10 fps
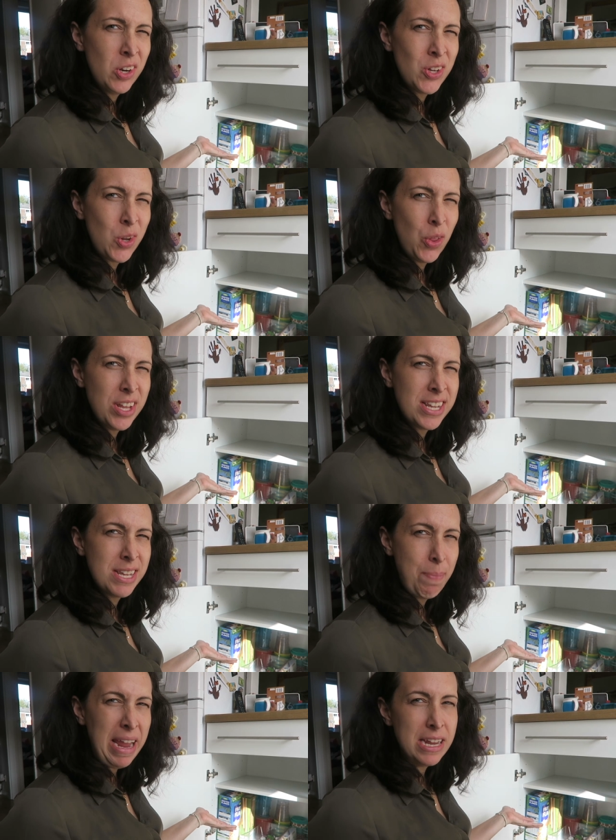I've just got this
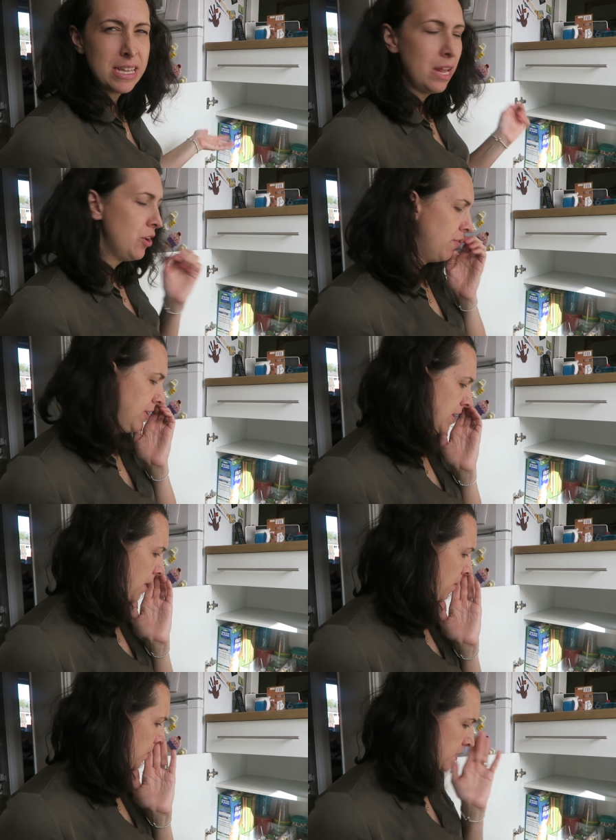space that I don't really
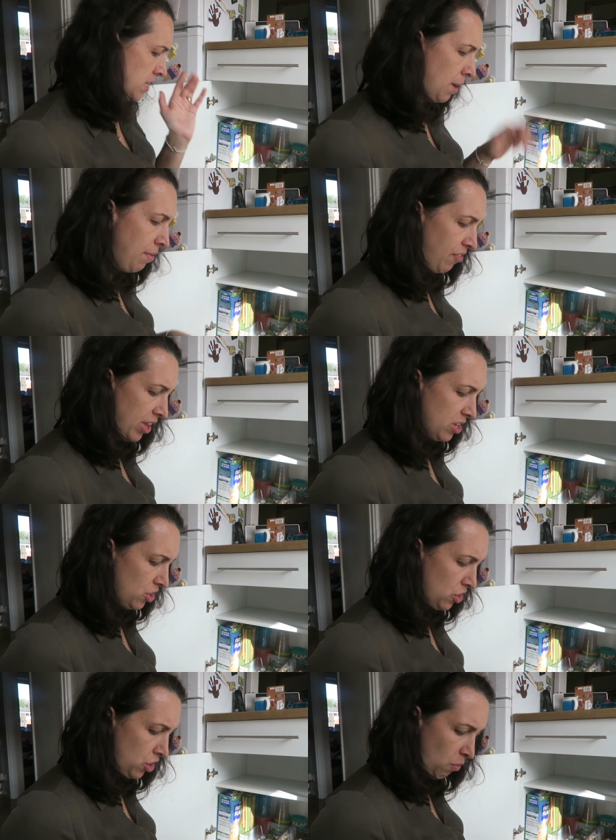know because some of this I
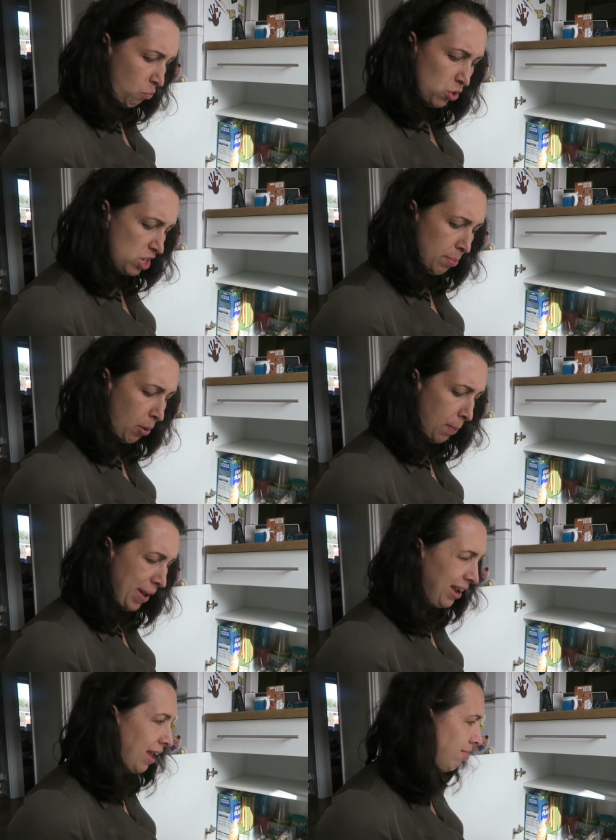just don't want to put
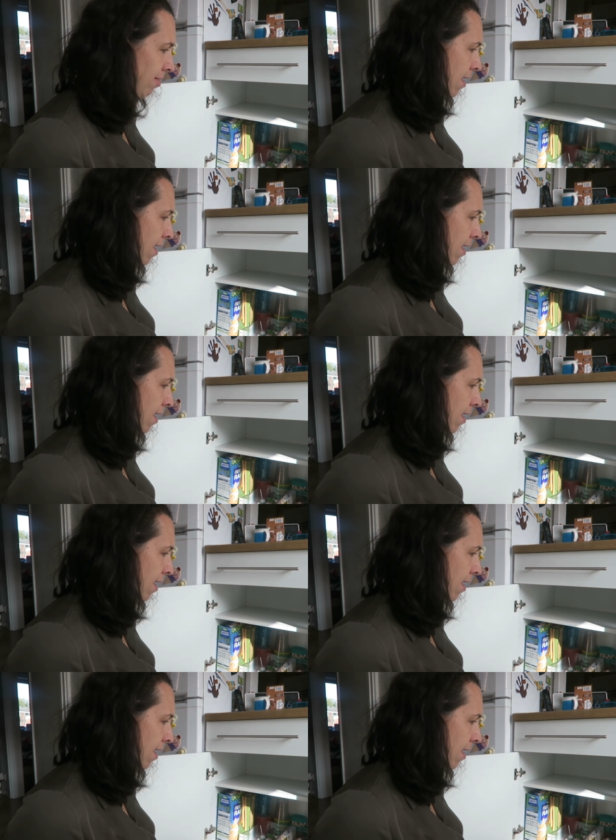back in